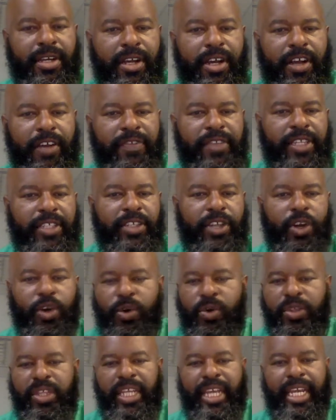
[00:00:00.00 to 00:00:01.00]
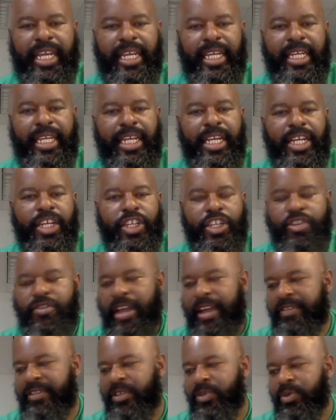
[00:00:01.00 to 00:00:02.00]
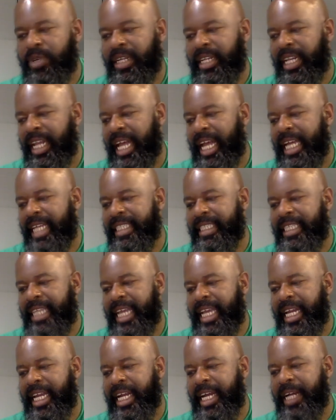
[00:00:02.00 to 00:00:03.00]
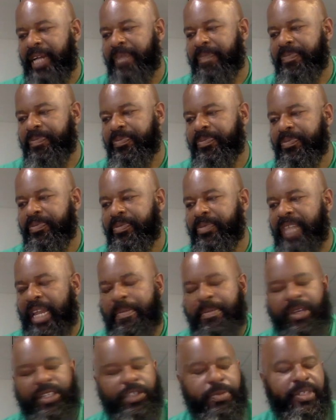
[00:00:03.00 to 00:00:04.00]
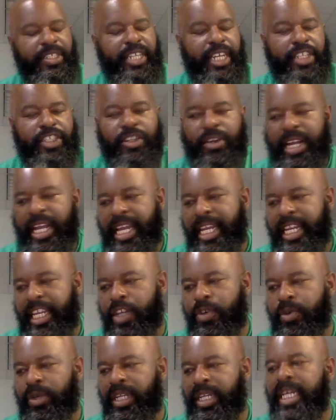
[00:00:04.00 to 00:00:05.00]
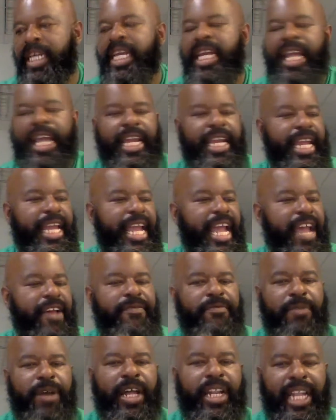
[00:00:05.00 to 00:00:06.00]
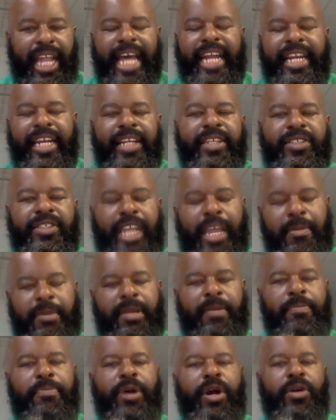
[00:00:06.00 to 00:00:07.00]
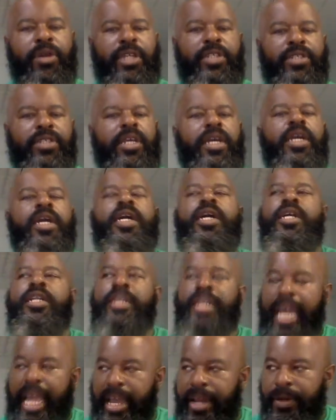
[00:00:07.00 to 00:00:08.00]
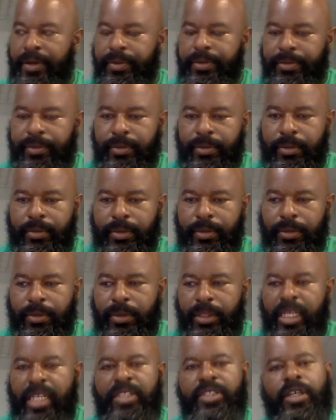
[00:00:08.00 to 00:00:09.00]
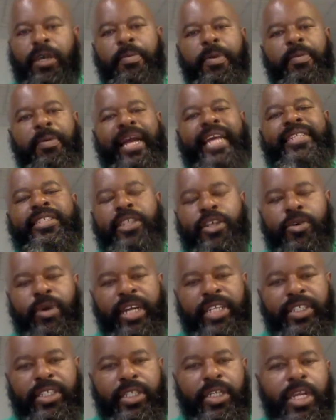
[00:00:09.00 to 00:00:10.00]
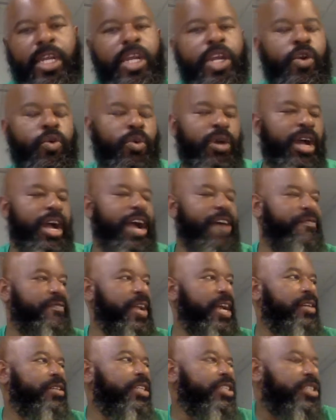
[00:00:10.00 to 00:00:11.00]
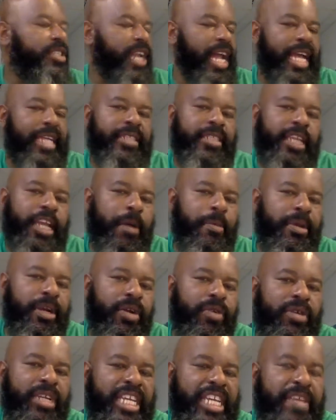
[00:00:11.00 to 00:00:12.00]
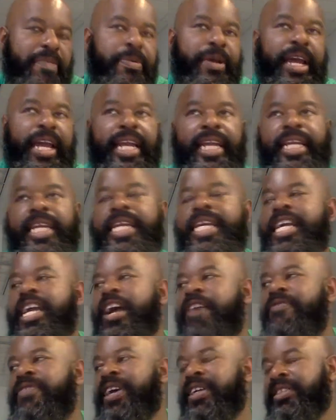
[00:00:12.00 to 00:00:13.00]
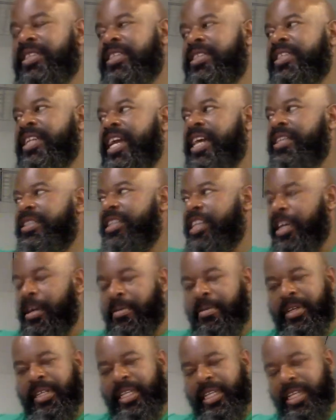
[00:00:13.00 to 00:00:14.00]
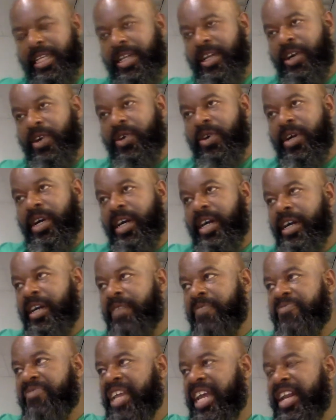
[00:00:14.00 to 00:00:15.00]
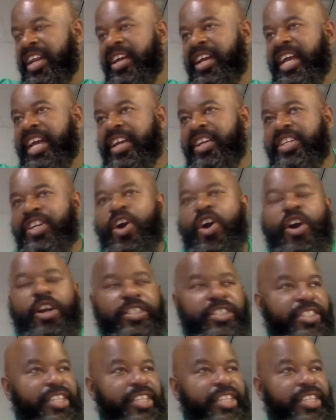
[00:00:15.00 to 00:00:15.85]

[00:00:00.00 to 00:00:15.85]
of this whole thing, you have to realize that they must protect your head equally, and they have a lot of the same components. Now, some people ask the question, well, I found this nice helmet on eBay. I found this nice helmet, at a yard